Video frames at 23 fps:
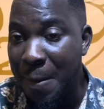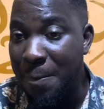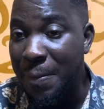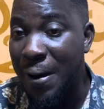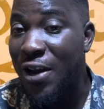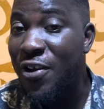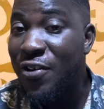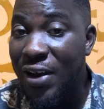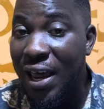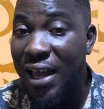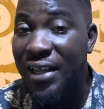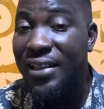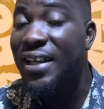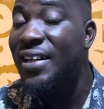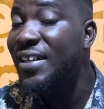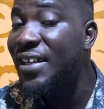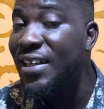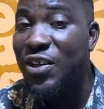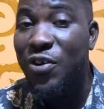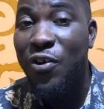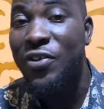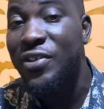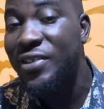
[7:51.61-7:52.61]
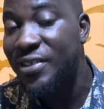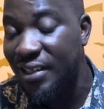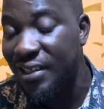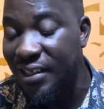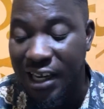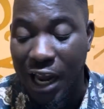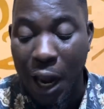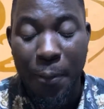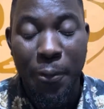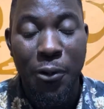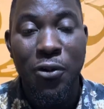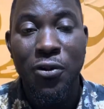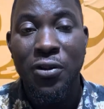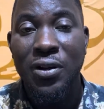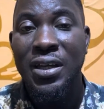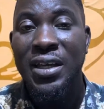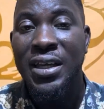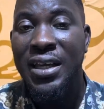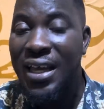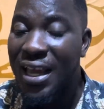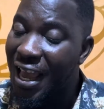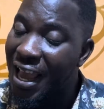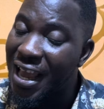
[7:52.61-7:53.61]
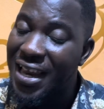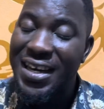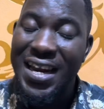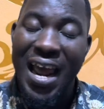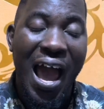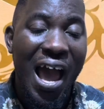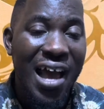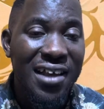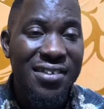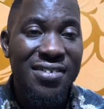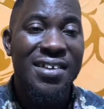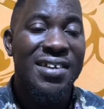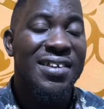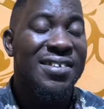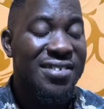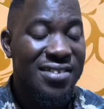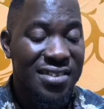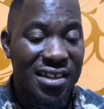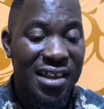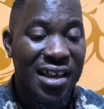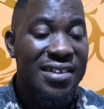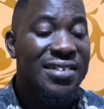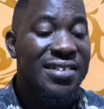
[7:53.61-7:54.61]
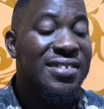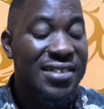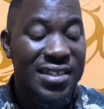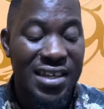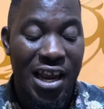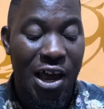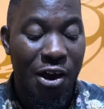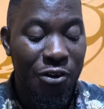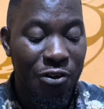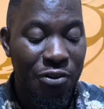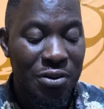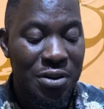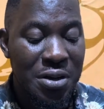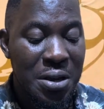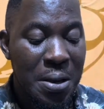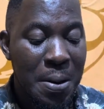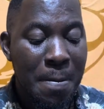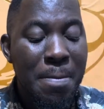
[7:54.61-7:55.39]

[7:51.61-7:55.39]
But United did the unthinkable, and as it stands now,